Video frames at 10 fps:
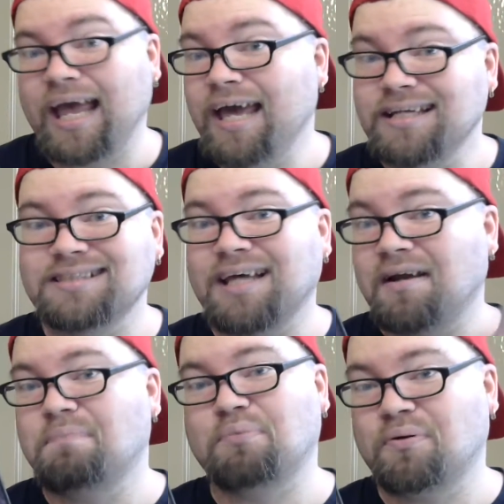and it's
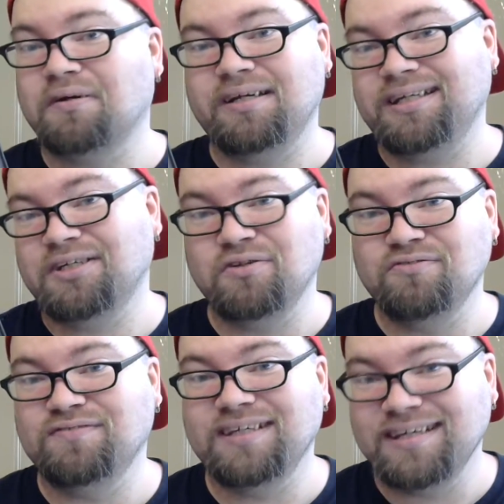got a pretty
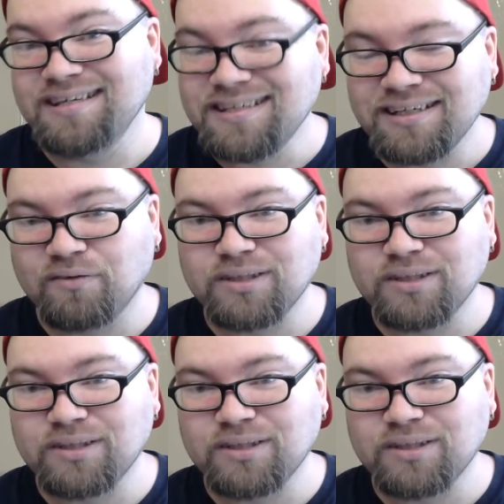goofy ending,